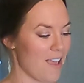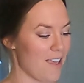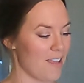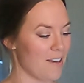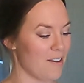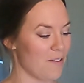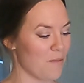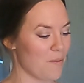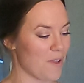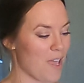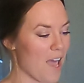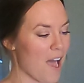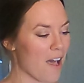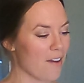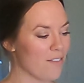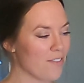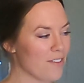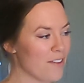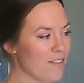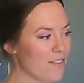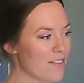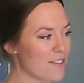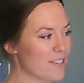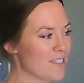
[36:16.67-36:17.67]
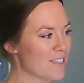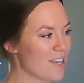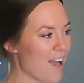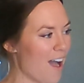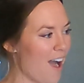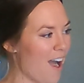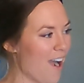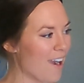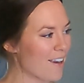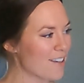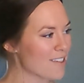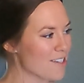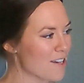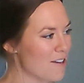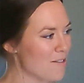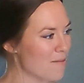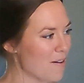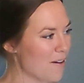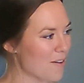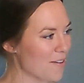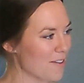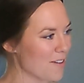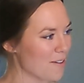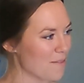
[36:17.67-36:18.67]
and we haven't even talked
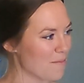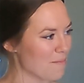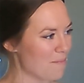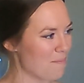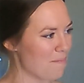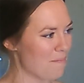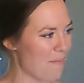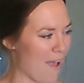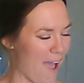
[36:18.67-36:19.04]
about your